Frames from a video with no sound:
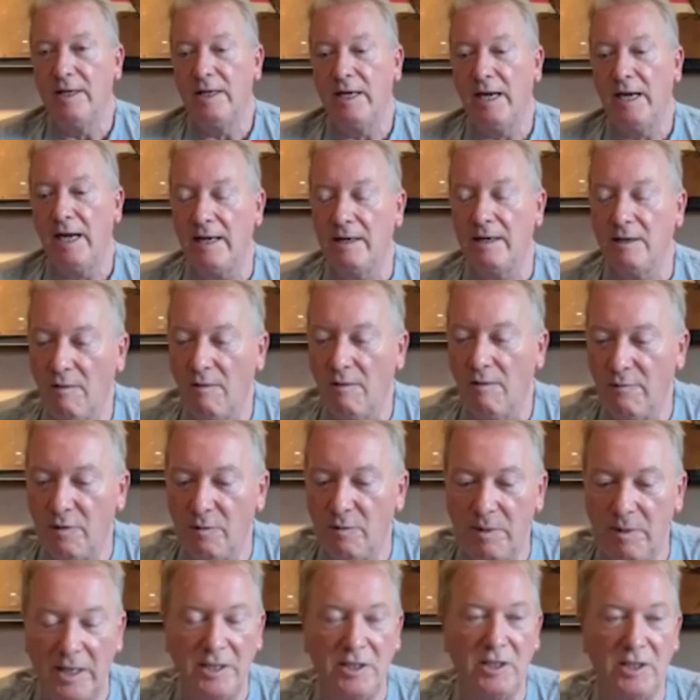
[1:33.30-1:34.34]
and
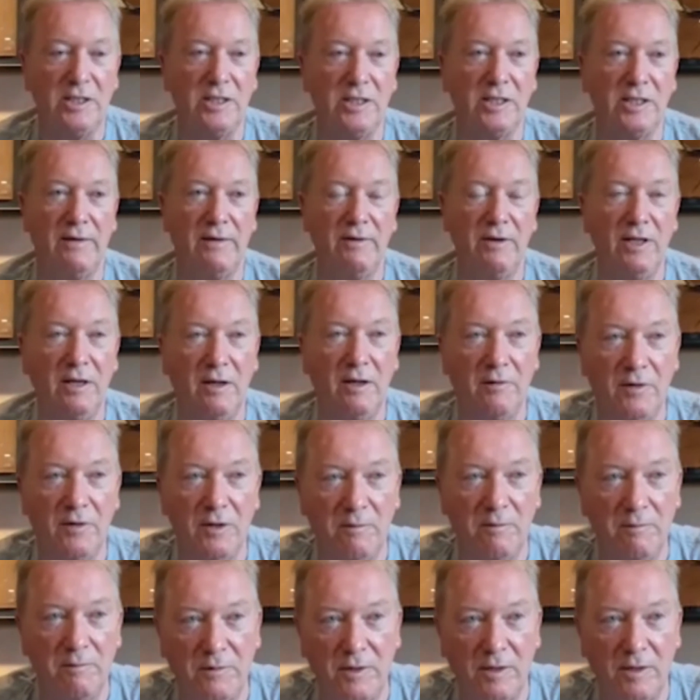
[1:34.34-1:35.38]
confirmations given that
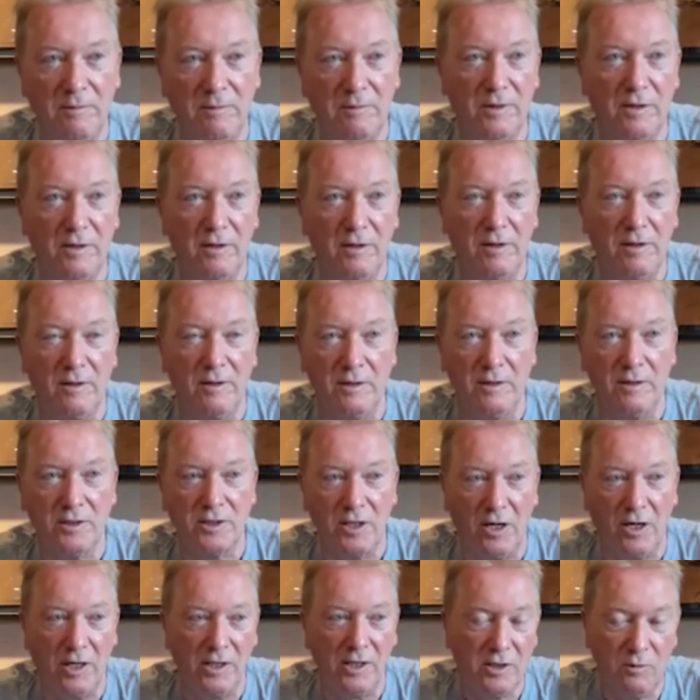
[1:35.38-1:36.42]
that, that, that,
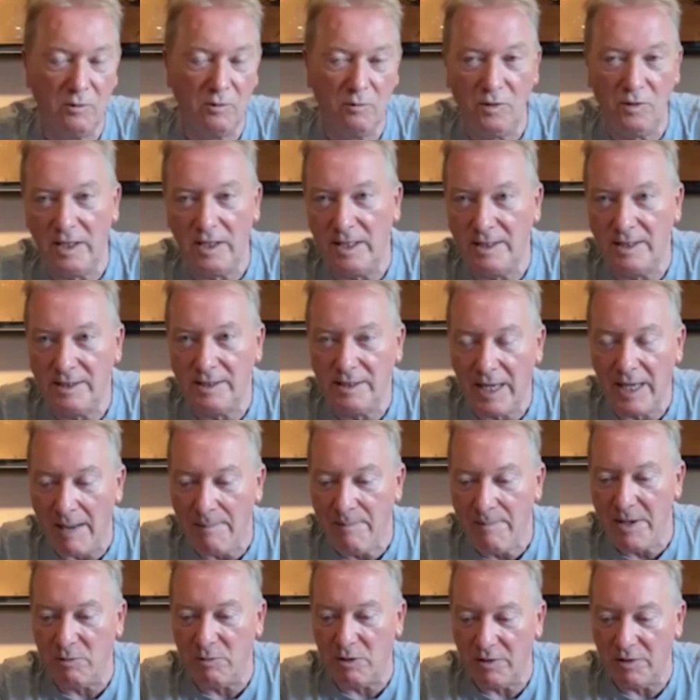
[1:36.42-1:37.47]
that Tyson is
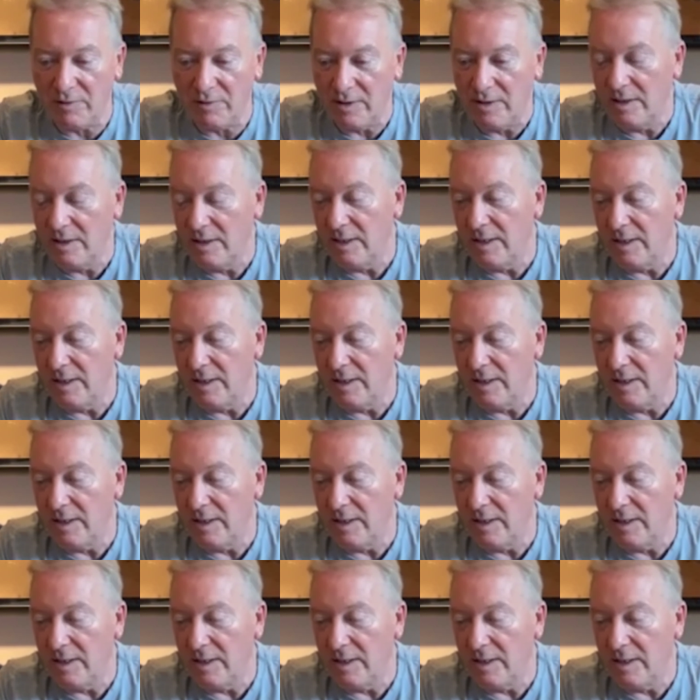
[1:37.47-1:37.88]
happy with.